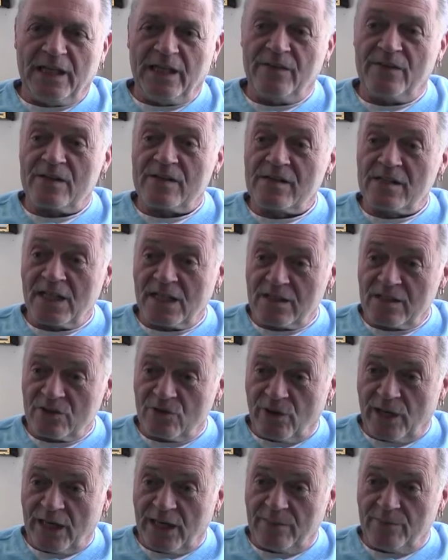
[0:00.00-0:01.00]
in the sixth
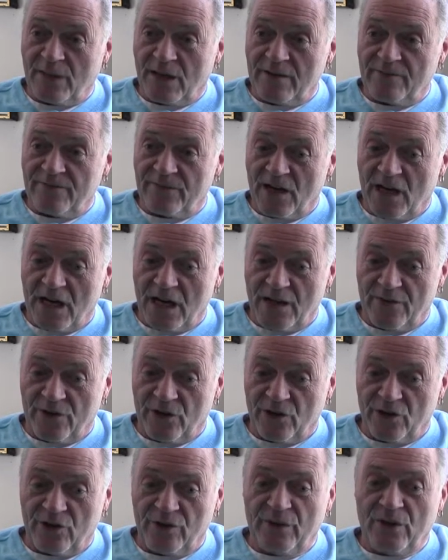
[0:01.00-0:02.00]
grade, my
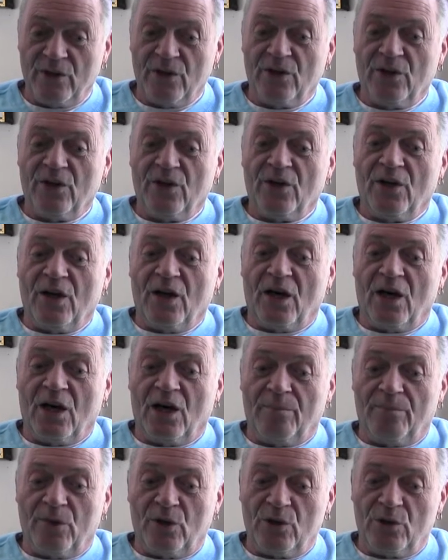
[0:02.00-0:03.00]
father,
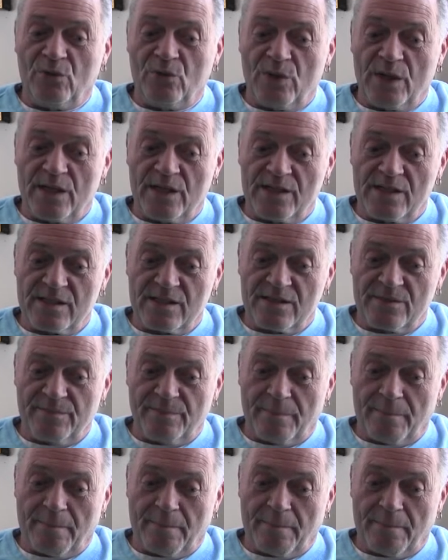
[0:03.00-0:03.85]
um, who was